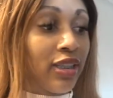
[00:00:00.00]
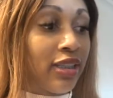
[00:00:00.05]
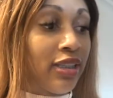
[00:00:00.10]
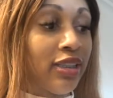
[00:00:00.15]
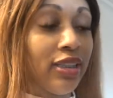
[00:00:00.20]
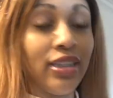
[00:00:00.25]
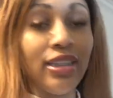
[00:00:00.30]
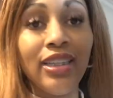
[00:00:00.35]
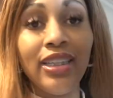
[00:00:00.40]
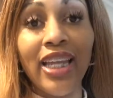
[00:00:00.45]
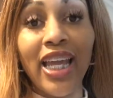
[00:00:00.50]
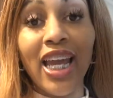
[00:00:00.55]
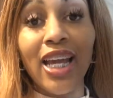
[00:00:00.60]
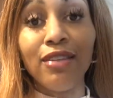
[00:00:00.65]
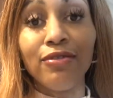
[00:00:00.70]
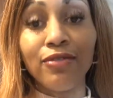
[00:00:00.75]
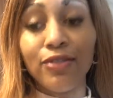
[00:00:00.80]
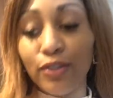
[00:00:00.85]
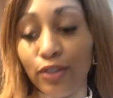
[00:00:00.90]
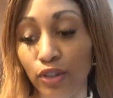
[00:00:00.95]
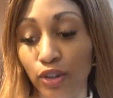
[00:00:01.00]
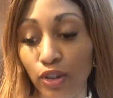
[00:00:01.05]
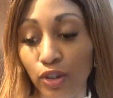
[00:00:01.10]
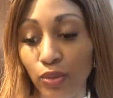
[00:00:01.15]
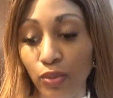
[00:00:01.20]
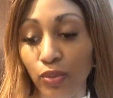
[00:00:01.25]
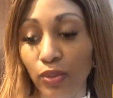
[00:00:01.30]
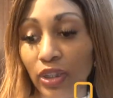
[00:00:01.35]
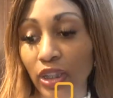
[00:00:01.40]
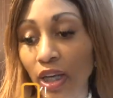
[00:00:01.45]
Good
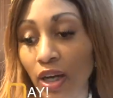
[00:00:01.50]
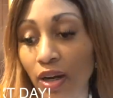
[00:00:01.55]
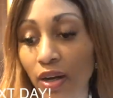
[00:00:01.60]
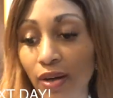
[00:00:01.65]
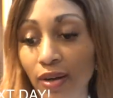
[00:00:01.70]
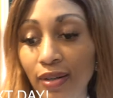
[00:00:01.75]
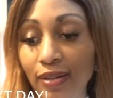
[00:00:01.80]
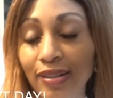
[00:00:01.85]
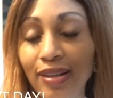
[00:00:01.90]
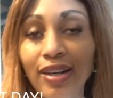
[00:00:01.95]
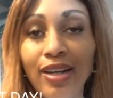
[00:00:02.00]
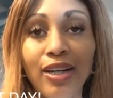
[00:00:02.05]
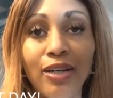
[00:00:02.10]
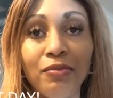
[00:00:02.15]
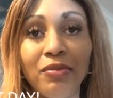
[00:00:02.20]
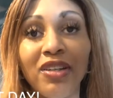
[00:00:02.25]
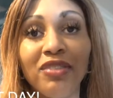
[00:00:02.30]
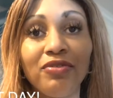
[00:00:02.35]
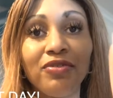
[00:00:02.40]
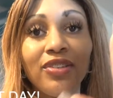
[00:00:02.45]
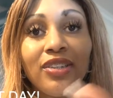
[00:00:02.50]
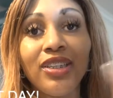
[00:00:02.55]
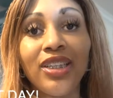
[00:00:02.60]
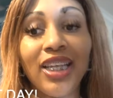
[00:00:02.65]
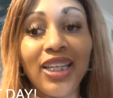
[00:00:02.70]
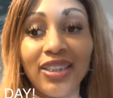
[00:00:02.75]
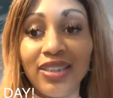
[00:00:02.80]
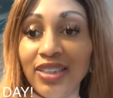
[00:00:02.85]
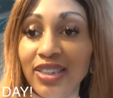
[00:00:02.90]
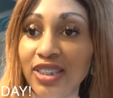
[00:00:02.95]
afternoon, y'all. I feel
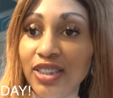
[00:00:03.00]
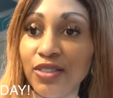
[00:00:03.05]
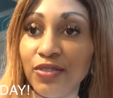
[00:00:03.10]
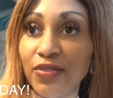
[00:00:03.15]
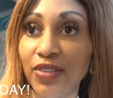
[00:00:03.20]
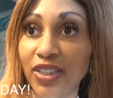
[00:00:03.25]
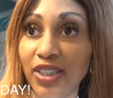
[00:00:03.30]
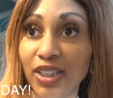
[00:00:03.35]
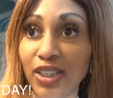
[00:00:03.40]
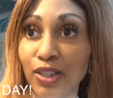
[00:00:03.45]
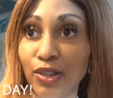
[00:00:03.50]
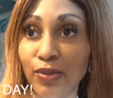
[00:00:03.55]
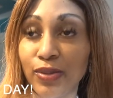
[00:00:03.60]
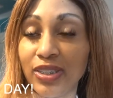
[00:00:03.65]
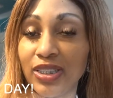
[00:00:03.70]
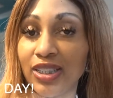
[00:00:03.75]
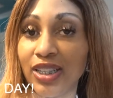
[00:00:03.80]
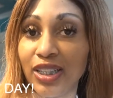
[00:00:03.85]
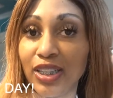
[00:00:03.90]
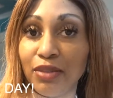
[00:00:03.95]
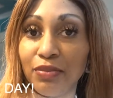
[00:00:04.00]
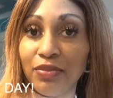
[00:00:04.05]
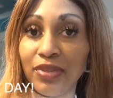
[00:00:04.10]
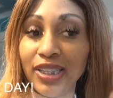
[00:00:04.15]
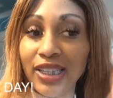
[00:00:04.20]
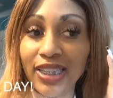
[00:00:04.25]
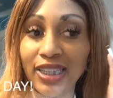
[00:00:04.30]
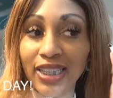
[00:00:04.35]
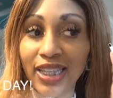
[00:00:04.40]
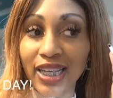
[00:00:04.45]
like this video is gonna
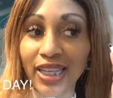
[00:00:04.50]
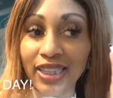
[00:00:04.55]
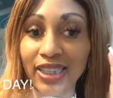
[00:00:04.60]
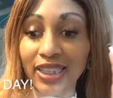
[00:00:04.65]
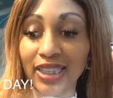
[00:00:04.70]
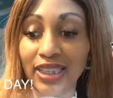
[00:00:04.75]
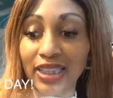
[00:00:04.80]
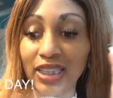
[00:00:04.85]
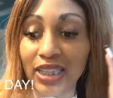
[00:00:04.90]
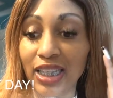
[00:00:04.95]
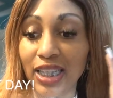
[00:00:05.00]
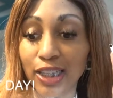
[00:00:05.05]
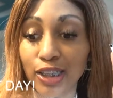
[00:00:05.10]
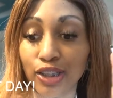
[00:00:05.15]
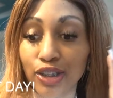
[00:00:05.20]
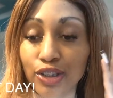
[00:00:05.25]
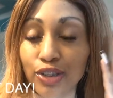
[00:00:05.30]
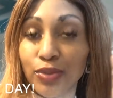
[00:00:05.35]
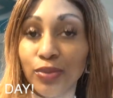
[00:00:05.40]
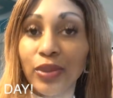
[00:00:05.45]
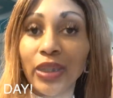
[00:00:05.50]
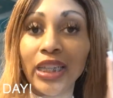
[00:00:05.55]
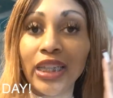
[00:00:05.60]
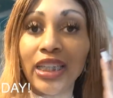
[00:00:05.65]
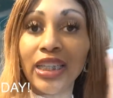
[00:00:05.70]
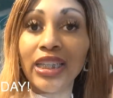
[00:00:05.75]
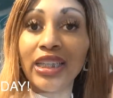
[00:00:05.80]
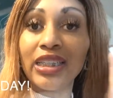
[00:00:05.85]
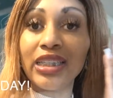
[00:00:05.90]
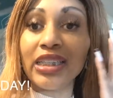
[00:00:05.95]
be like a
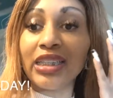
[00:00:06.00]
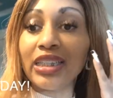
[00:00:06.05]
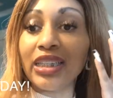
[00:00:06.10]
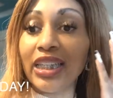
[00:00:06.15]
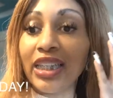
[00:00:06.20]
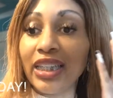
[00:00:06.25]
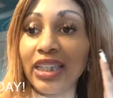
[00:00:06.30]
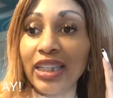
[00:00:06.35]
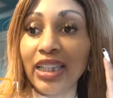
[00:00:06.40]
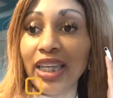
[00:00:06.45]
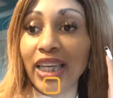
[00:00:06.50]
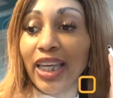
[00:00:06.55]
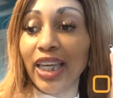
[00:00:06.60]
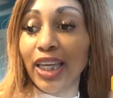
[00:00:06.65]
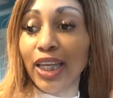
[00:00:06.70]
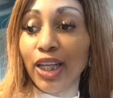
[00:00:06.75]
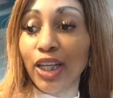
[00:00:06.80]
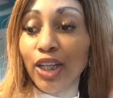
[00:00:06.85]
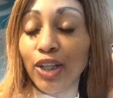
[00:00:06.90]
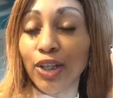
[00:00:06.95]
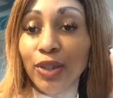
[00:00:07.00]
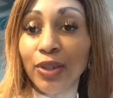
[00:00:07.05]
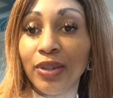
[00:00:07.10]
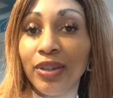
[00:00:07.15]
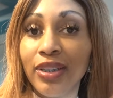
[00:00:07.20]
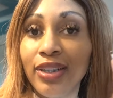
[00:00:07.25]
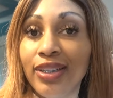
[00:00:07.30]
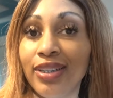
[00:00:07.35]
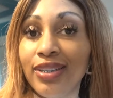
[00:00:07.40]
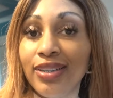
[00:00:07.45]
luxury skincare
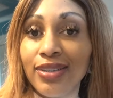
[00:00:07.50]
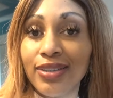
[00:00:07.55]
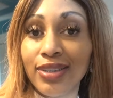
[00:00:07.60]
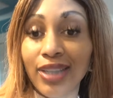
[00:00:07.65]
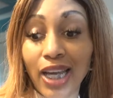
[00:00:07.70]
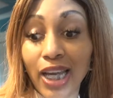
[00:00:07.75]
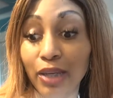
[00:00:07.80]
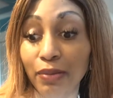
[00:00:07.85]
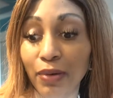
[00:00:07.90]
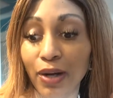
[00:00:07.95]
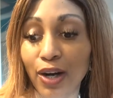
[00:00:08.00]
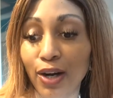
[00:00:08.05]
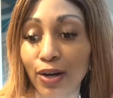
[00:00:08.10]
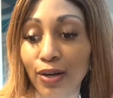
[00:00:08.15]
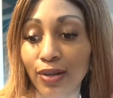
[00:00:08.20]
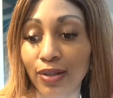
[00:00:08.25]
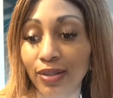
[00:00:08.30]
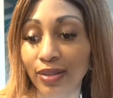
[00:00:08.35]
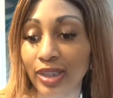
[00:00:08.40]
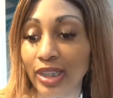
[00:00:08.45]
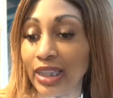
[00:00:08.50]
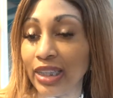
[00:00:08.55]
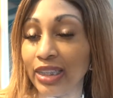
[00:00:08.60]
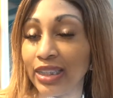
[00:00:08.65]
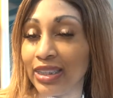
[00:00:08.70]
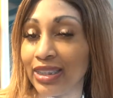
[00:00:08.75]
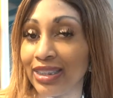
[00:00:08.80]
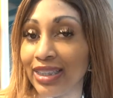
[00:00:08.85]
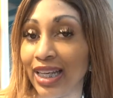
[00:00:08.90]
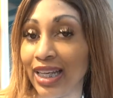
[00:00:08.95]
type haul,
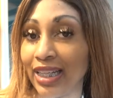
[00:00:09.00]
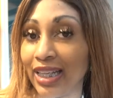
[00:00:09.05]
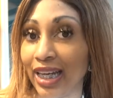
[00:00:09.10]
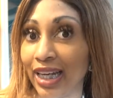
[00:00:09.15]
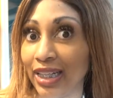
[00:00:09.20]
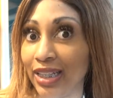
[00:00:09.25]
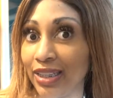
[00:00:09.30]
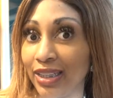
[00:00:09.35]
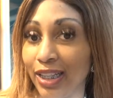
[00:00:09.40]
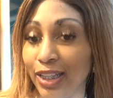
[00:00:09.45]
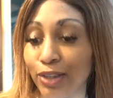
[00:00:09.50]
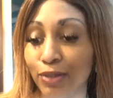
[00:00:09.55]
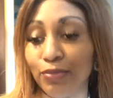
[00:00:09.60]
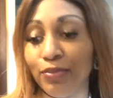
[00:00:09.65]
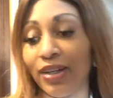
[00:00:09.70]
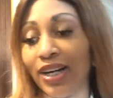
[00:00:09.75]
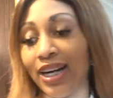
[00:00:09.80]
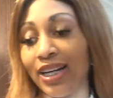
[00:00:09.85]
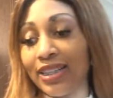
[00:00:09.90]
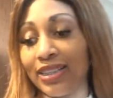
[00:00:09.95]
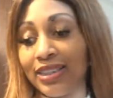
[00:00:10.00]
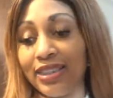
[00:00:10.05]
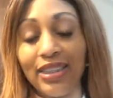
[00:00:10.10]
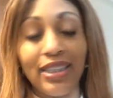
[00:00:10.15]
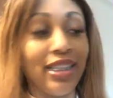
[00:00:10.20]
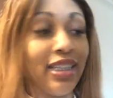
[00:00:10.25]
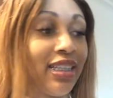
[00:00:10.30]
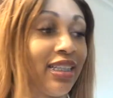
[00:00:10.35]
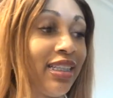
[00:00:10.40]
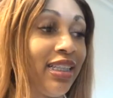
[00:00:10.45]
because I got another box
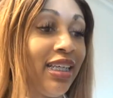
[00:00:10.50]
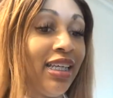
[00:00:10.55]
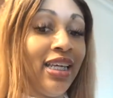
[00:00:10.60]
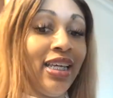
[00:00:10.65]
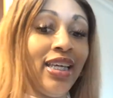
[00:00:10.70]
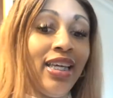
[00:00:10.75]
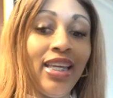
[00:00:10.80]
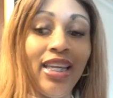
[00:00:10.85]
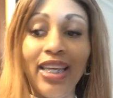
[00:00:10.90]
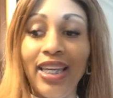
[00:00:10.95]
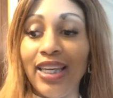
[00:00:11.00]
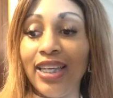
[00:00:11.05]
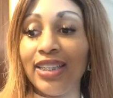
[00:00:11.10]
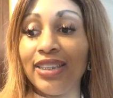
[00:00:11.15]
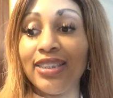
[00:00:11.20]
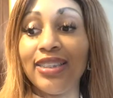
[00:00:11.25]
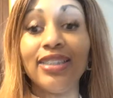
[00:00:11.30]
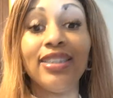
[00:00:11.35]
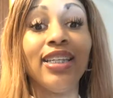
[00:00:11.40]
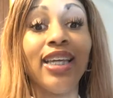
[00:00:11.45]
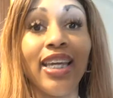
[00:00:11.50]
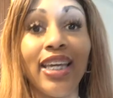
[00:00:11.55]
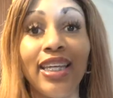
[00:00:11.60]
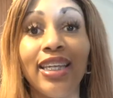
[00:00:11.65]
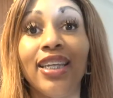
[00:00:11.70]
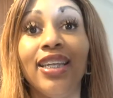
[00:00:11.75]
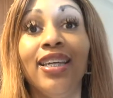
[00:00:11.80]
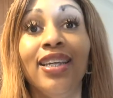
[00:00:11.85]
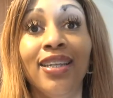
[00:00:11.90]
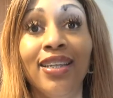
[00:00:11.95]
in, and
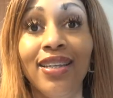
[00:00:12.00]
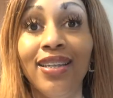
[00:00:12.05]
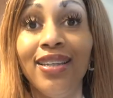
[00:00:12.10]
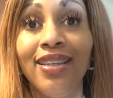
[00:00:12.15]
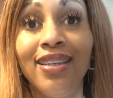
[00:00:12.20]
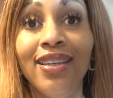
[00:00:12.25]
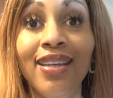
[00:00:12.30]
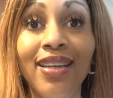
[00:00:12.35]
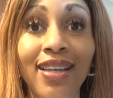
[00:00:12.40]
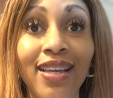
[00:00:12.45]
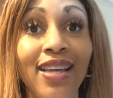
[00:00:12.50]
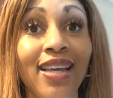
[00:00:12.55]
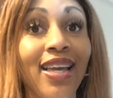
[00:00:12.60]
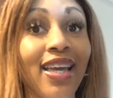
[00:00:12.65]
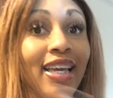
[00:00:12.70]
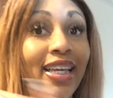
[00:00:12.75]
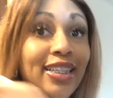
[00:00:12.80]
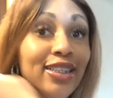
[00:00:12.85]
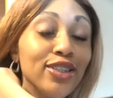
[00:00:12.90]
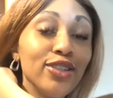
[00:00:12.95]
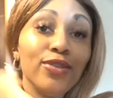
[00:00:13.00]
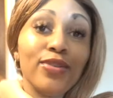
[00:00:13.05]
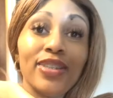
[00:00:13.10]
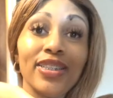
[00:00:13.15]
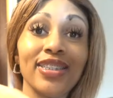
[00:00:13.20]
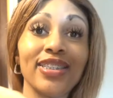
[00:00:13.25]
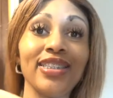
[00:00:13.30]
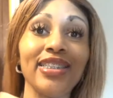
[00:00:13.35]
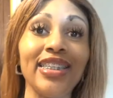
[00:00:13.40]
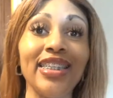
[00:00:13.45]
today, as you
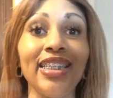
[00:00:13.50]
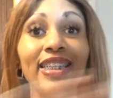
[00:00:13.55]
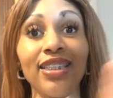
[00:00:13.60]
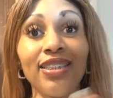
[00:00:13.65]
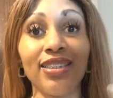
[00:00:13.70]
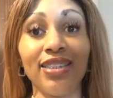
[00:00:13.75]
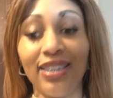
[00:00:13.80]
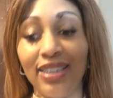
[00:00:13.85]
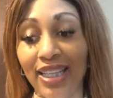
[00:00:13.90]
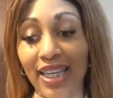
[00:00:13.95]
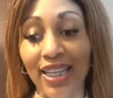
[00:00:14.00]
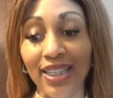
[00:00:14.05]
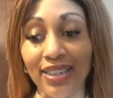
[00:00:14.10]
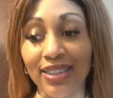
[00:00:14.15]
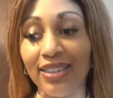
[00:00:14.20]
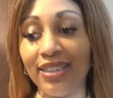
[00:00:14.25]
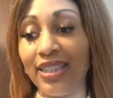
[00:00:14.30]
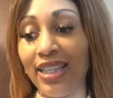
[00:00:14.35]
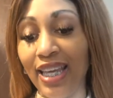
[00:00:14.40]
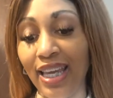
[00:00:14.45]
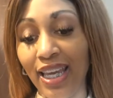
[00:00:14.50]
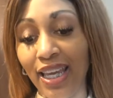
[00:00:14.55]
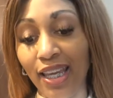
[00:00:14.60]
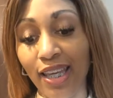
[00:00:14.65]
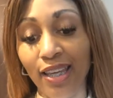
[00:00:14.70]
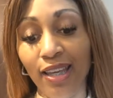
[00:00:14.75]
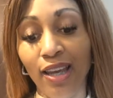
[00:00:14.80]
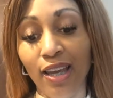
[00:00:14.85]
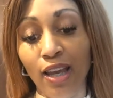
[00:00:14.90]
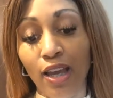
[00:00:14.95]
can see, is the next
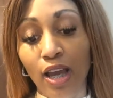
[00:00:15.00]
day.